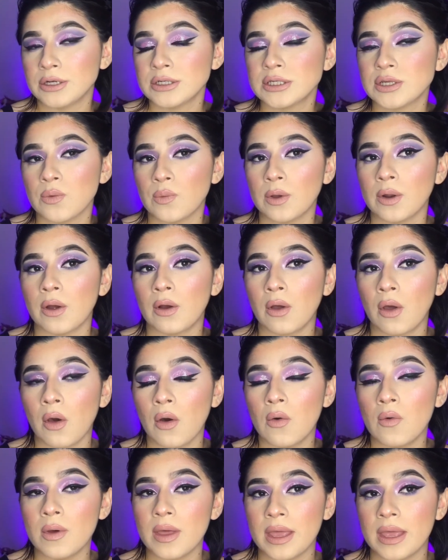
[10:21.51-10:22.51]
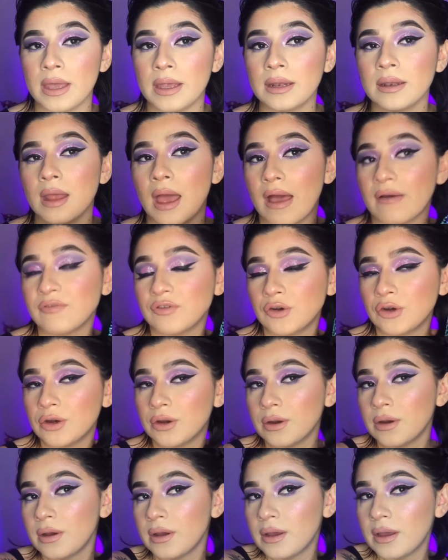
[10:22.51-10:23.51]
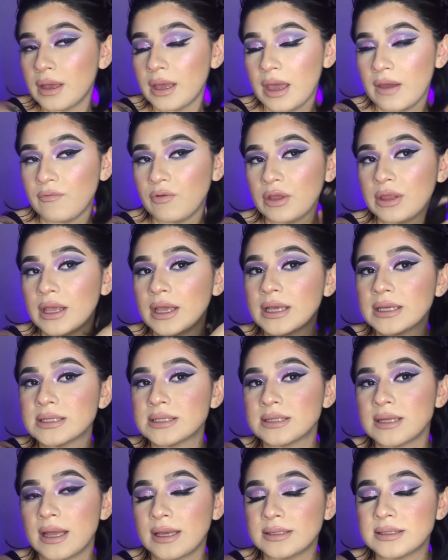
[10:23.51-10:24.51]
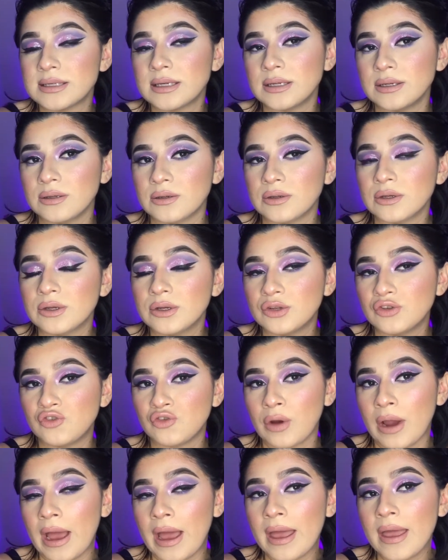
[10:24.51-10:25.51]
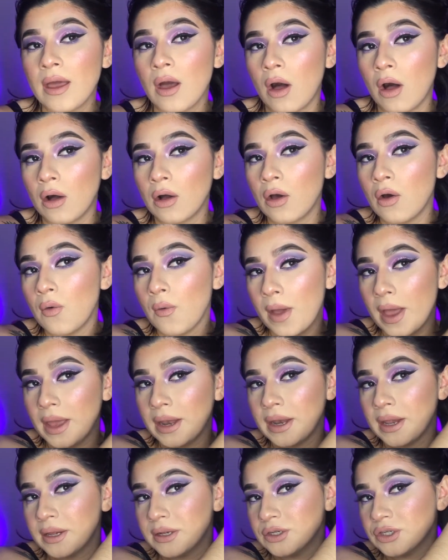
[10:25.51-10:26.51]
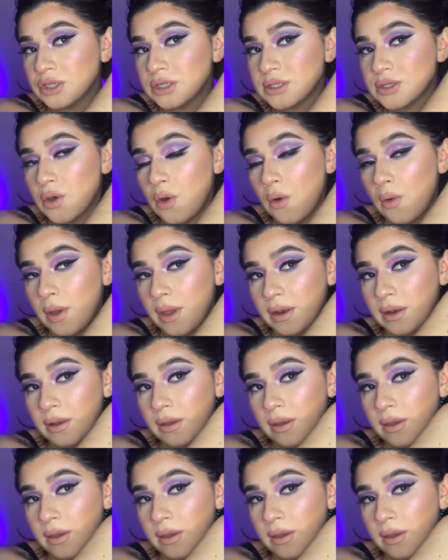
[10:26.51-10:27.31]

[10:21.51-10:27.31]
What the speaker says: So what I'll go in after everything is nice and dry, I'll go in and just go in